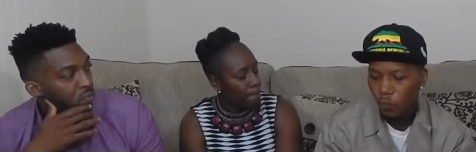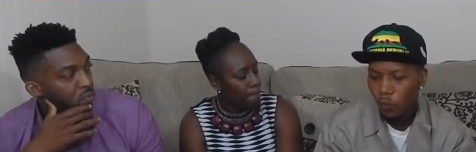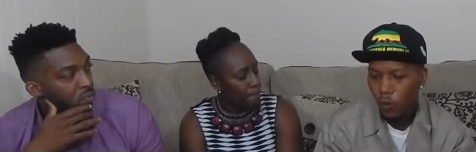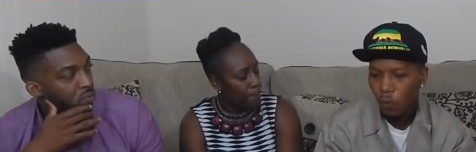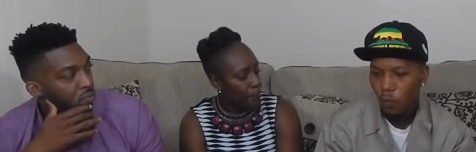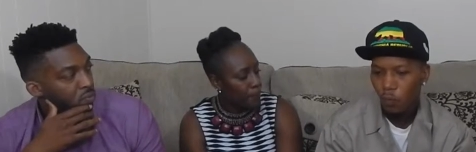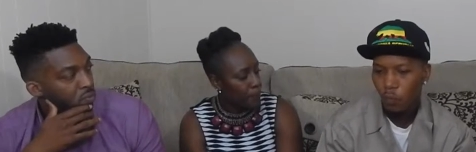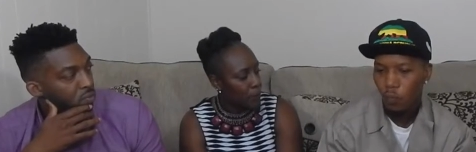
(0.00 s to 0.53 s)

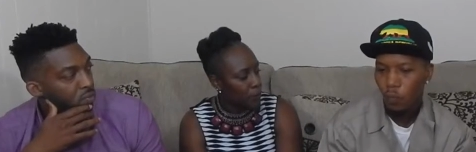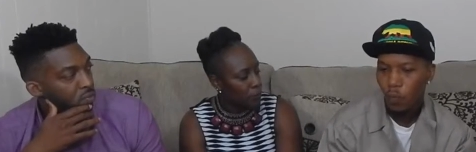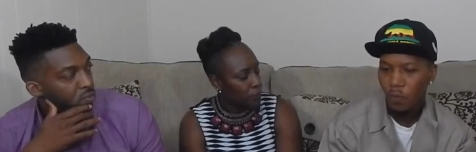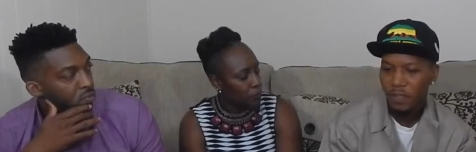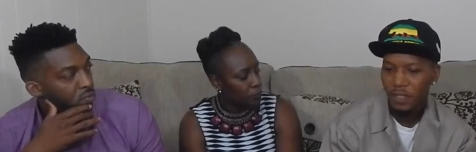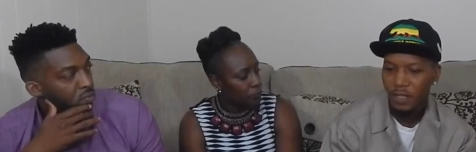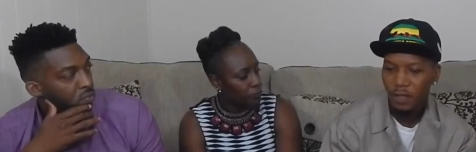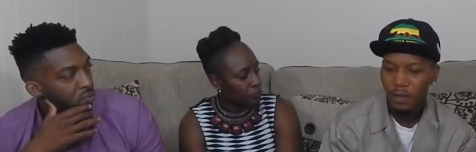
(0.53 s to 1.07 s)
Speaker 1: what,
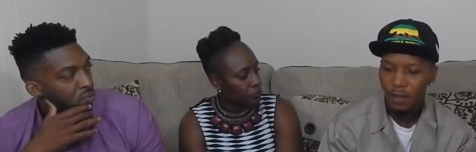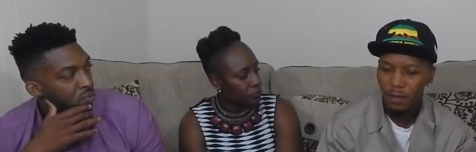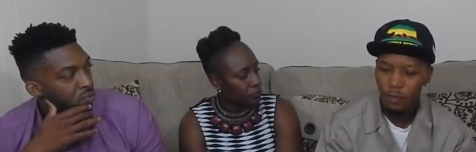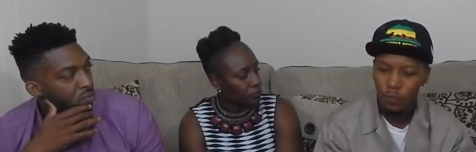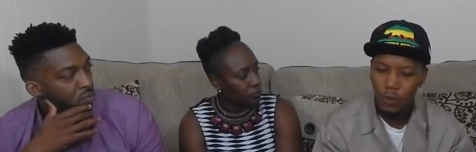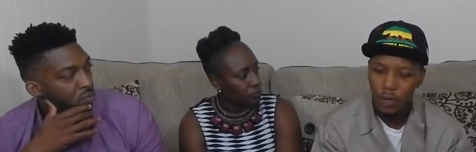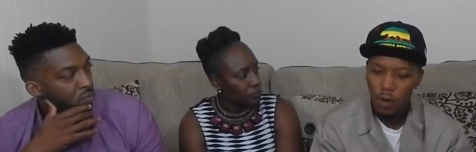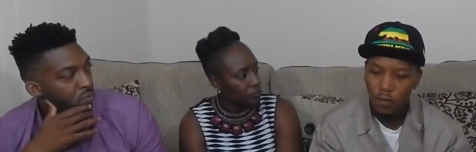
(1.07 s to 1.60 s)
what, we
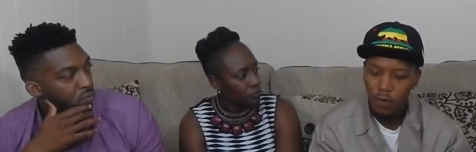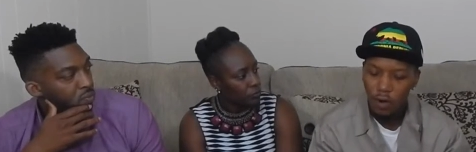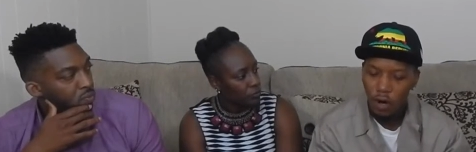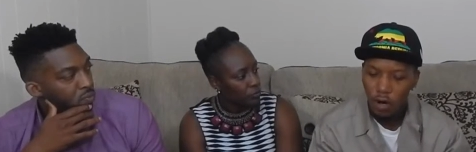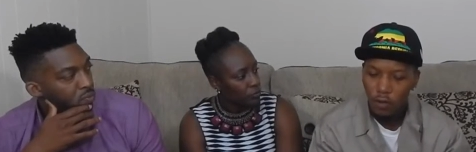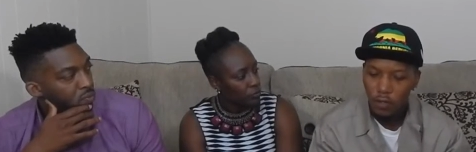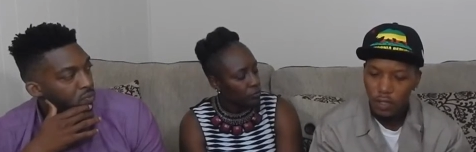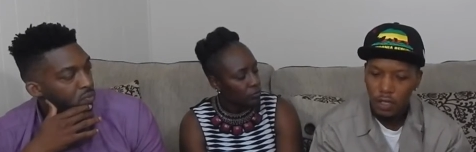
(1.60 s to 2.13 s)
went over
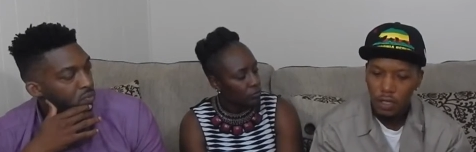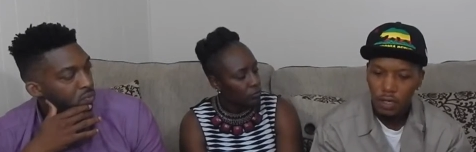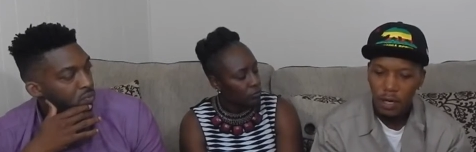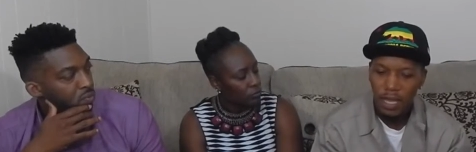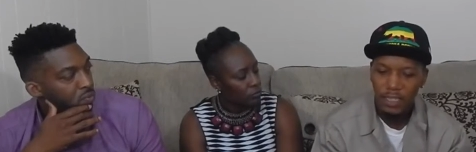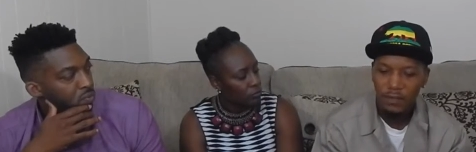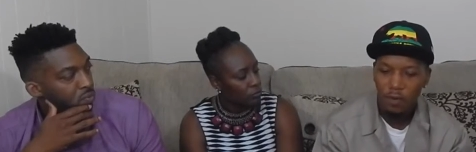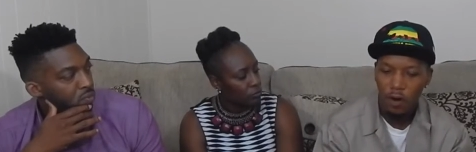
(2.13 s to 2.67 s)

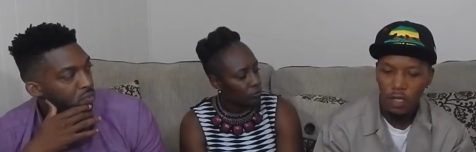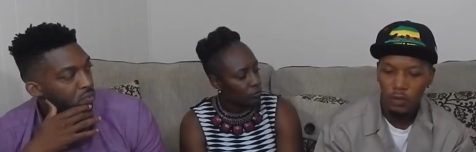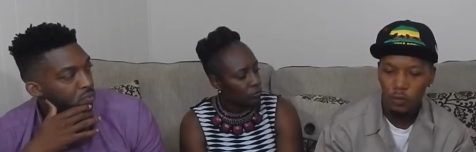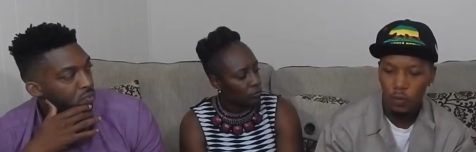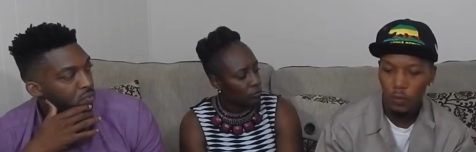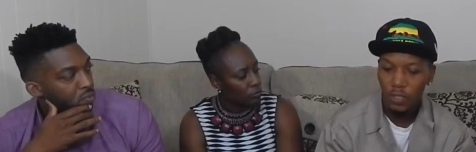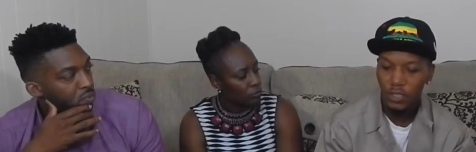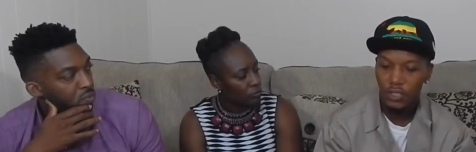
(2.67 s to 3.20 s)
earlier, as far as
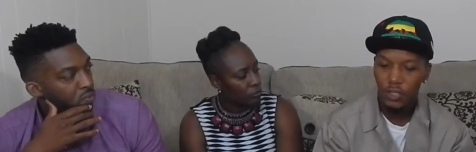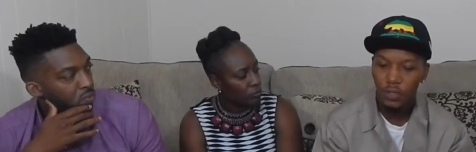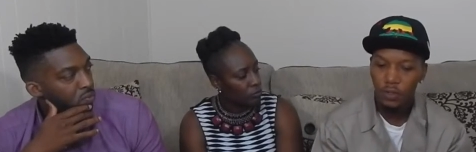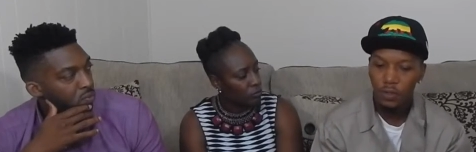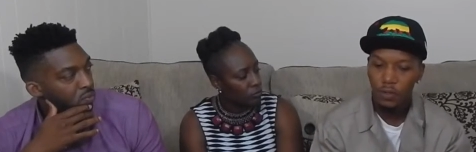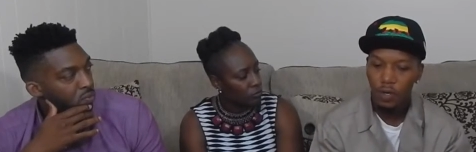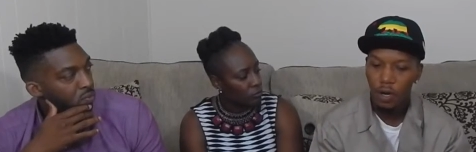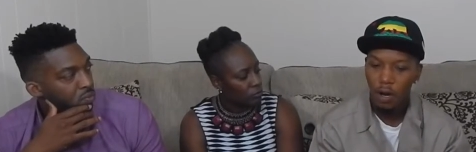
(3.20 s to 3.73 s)
when we
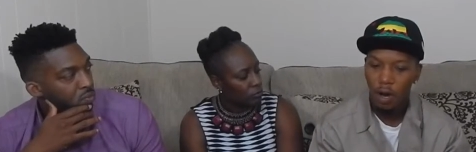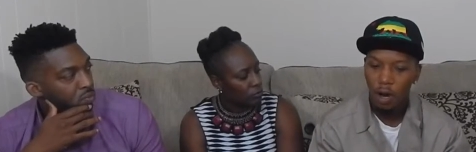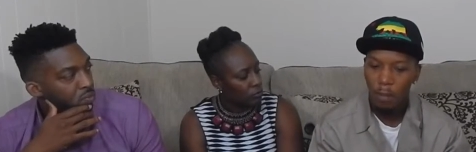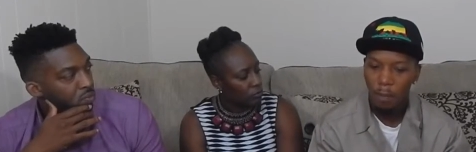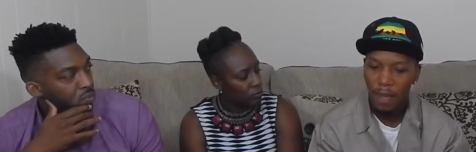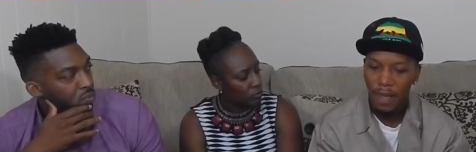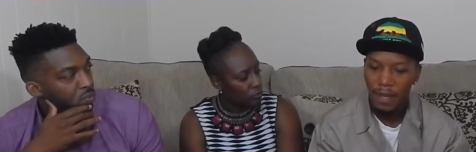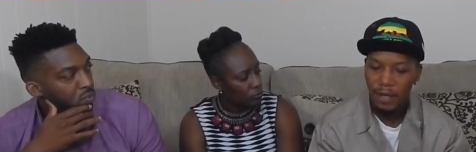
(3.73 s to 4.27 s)
choose our
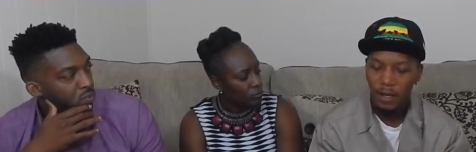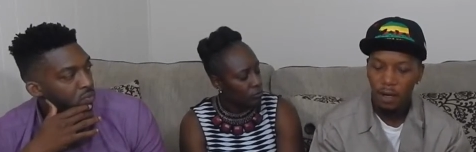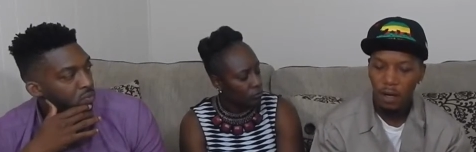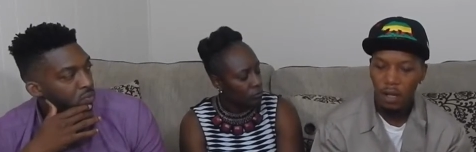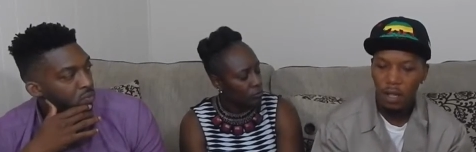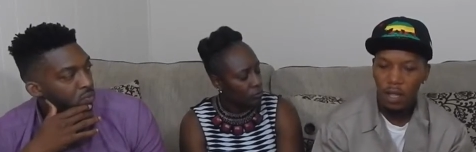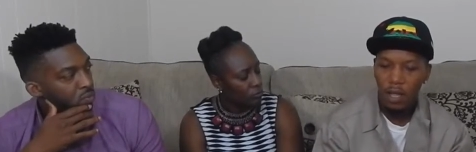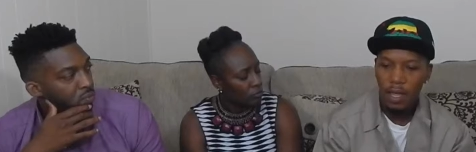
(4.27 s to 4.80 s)
our mate.
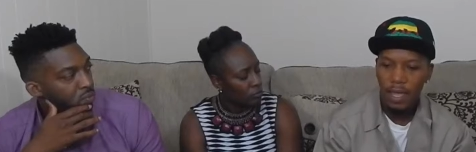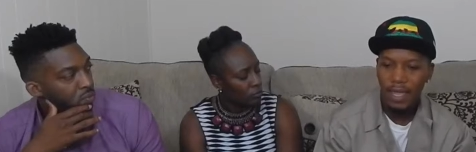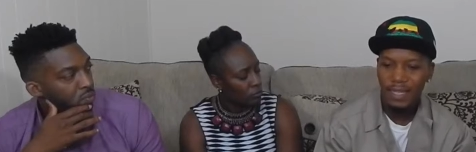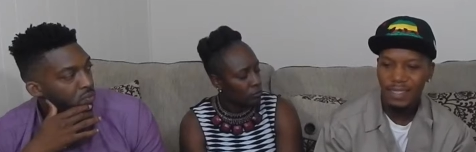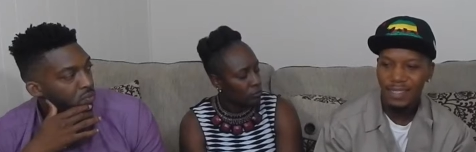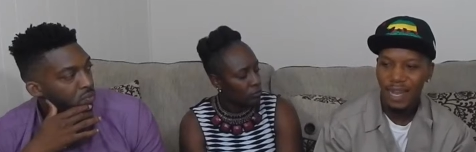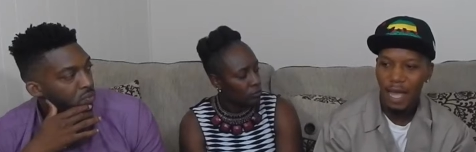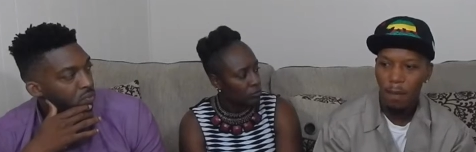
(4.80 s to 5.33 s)
Mm-hmm
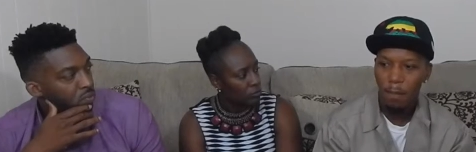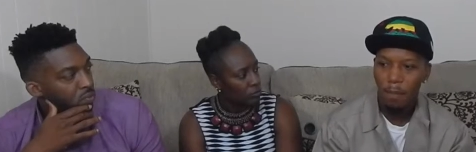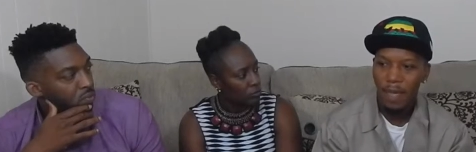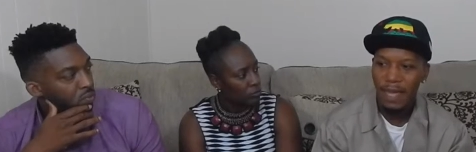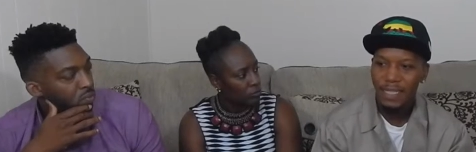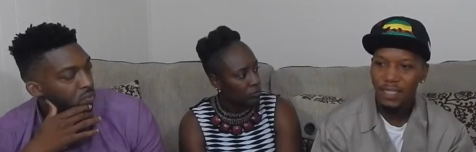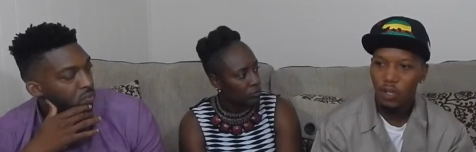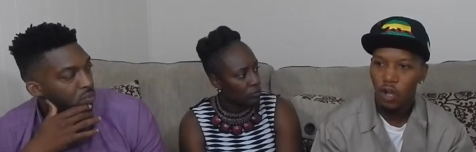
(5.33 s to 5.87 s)
it's not
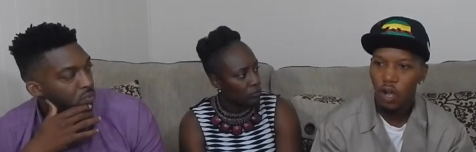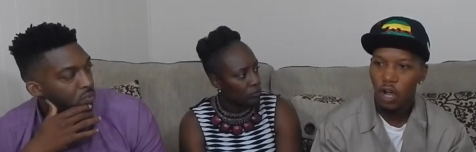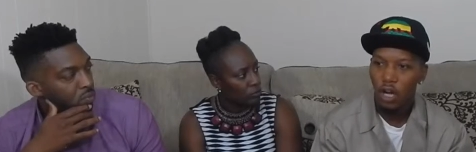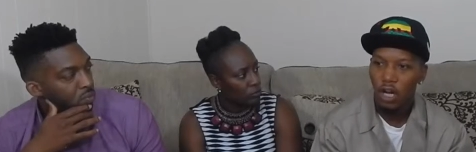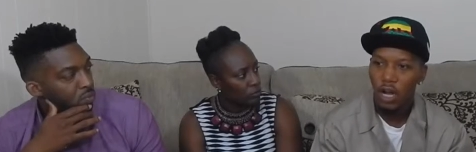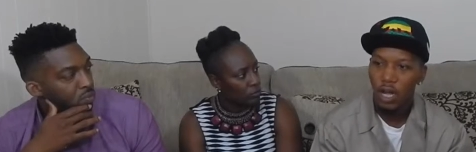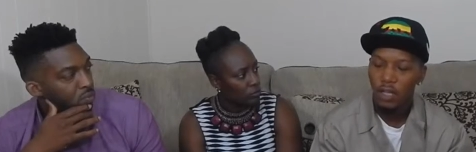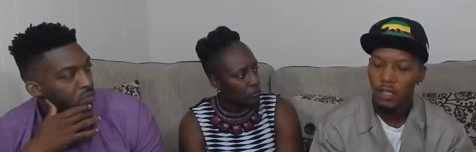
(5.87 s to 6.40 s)
based
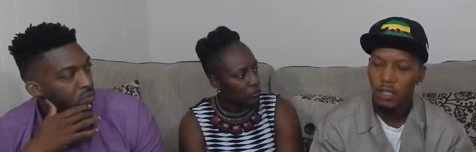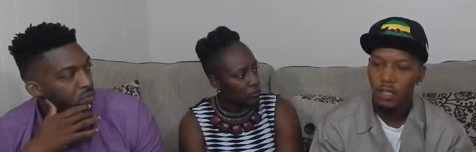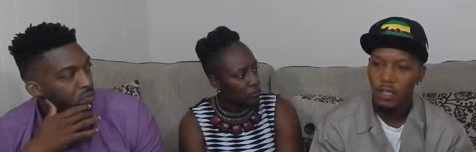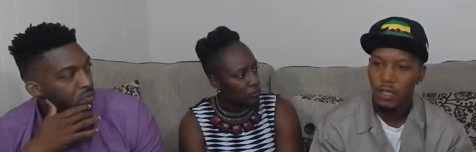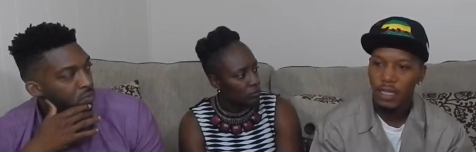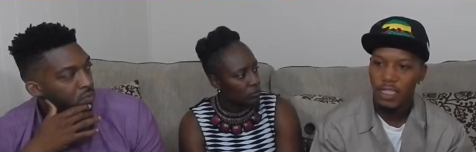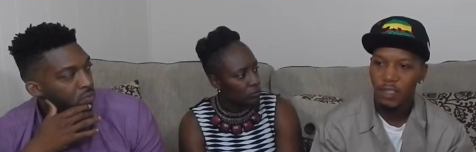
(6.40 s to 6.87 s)
on color.